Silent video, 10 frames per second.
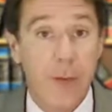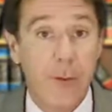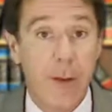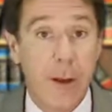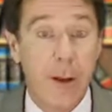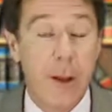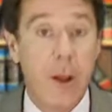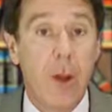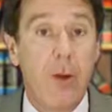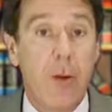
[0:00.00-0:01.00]
And then
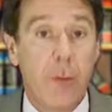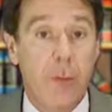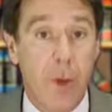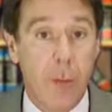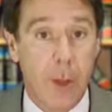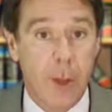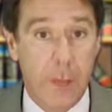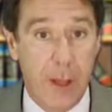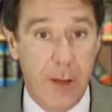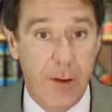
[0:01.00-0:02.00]
finally, no fault by
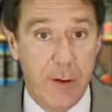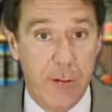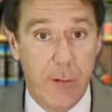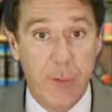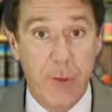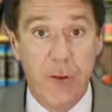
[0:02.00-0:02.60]
the plaintiff.